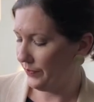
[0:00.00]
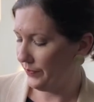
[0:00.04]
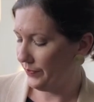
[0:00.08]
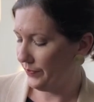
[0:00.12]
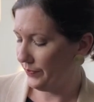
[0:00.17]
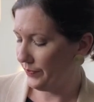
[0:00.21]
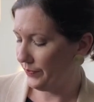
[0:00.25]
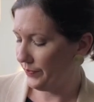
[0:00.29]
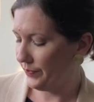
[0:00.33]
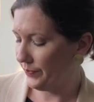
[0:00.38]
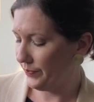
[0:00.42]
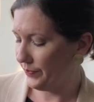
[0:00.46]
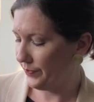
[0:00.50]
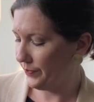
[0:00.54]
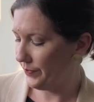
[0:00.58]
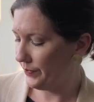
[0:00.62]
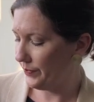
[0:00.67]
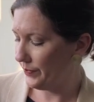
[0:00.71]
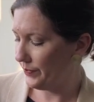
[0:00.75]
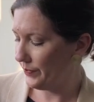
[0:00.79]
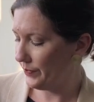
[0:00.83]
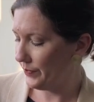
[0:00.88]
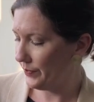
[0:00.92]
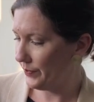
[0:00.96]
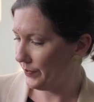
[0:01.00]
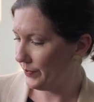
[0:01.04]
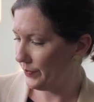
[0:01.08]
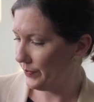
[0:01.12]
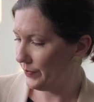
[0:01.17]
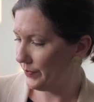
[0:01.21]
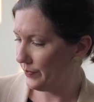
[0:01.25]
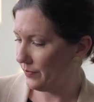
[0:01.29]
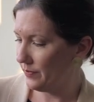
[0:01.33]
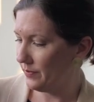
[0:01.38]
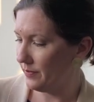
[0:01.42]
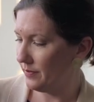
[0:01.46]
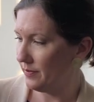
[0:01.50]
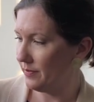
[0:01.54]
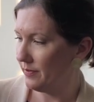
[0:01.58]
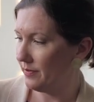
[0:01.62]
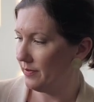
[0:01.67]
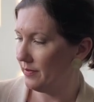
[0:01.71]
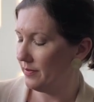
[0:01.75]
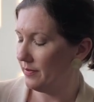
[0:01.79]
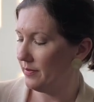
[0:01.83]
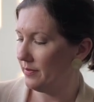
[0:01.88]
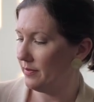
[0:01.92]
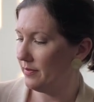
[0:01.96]

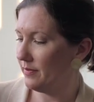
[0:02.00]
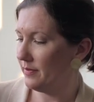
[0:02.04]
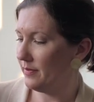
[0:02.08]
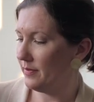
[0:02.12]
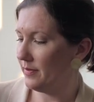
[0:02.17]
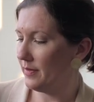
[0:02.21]
[no speech]